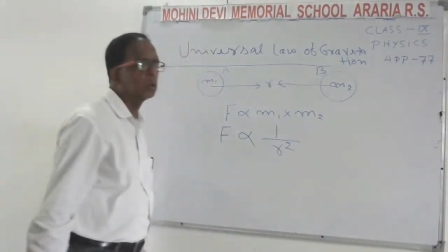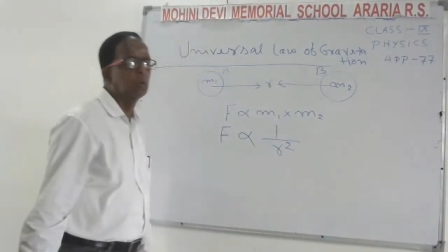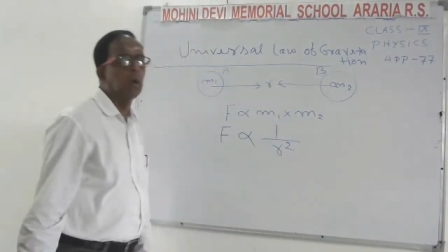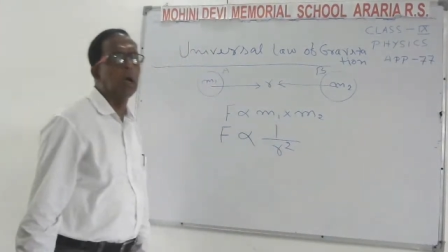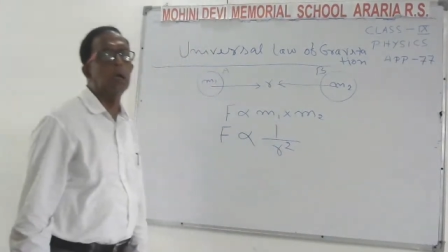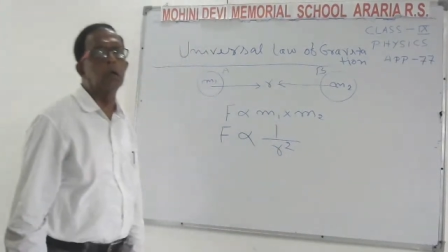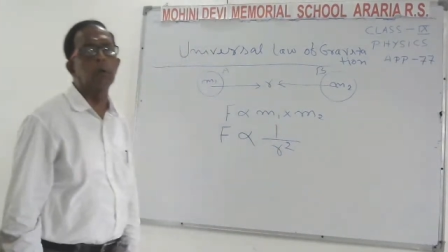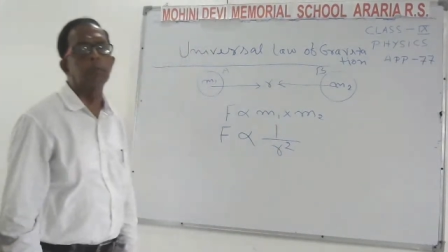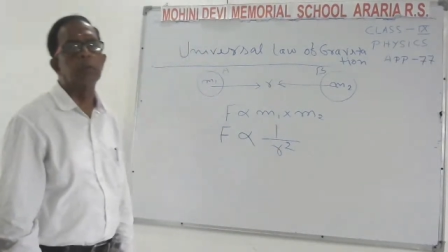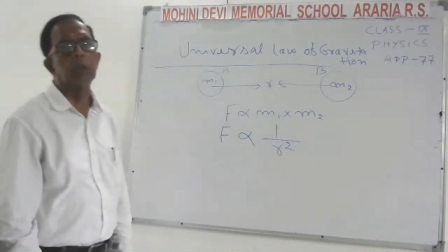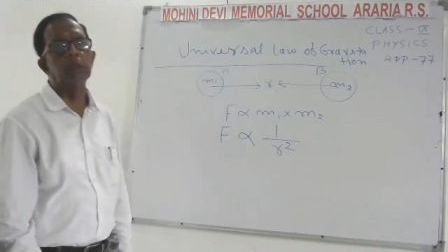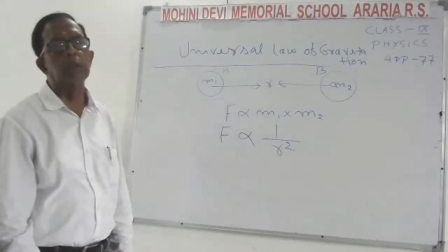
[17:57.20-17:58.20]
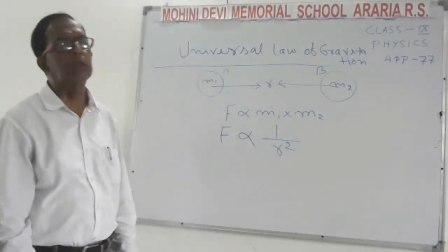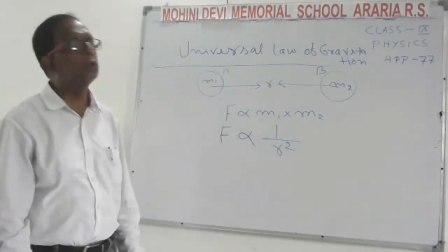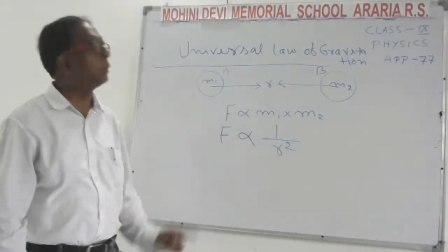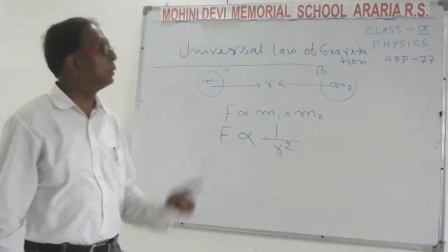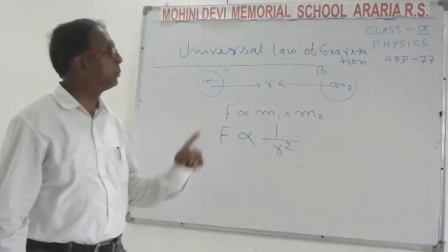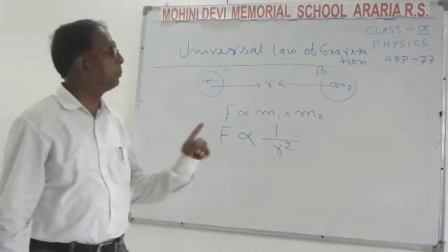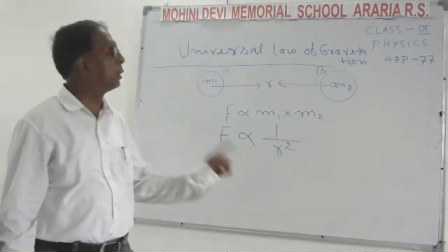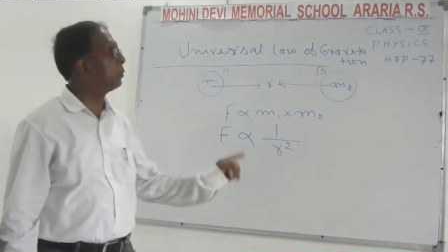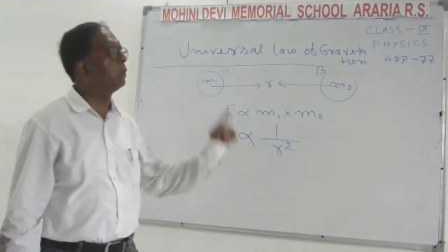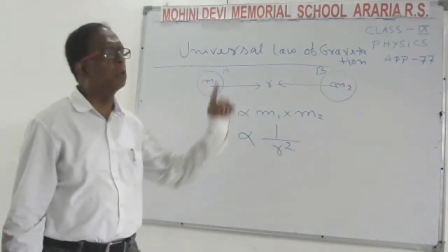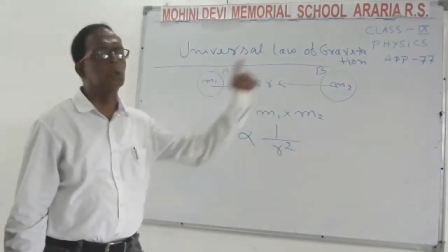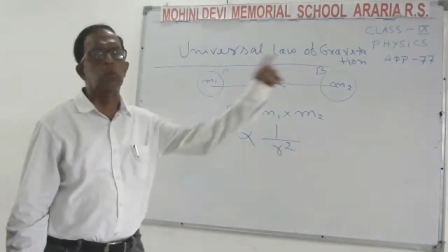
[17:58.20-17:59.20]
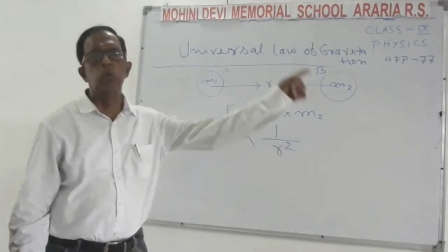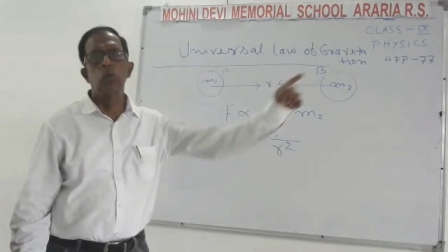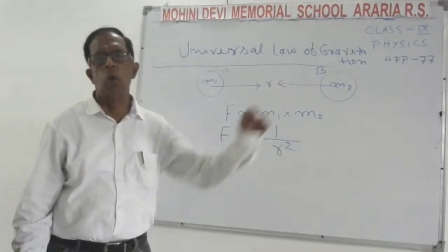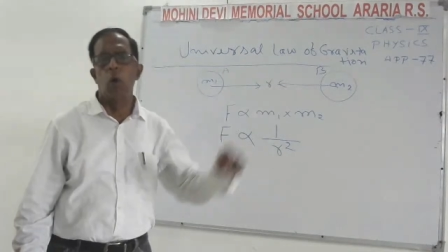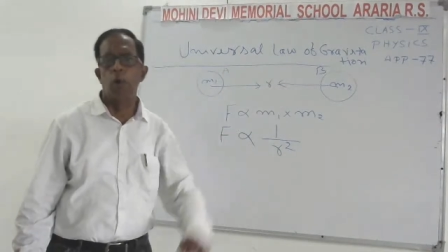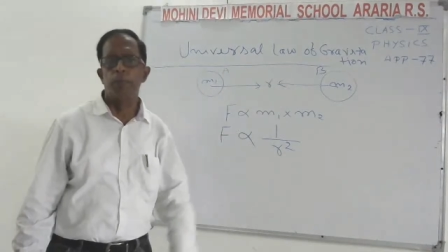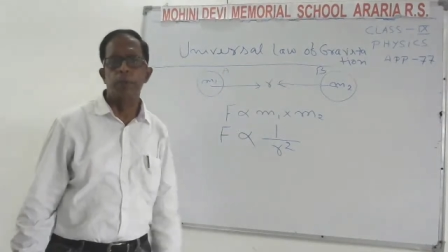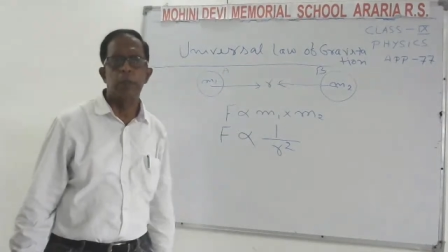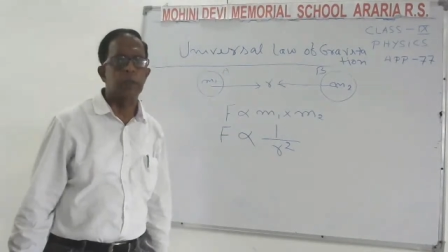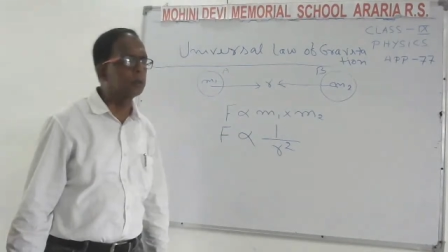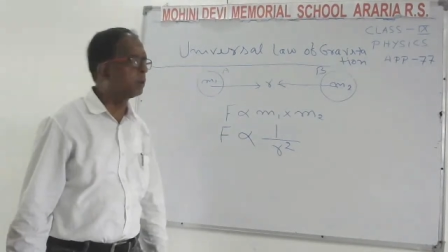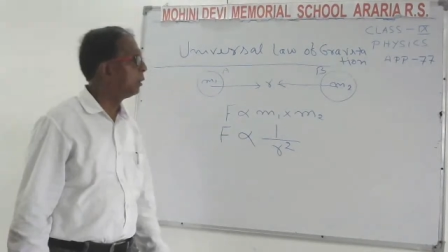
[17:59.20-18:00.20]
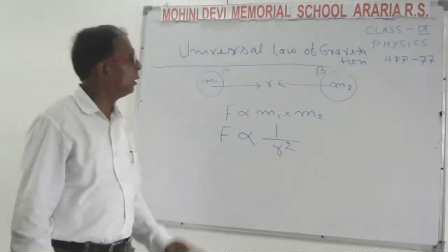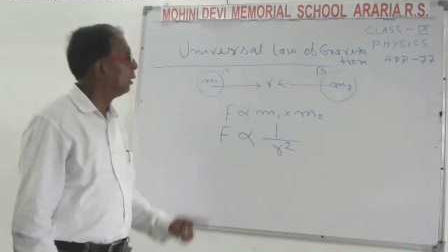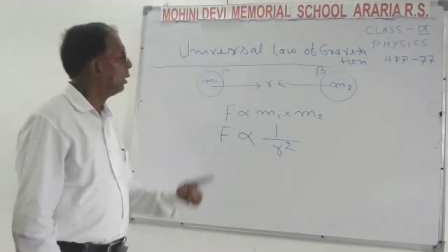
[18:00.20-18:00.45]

square of the distance between the two objects.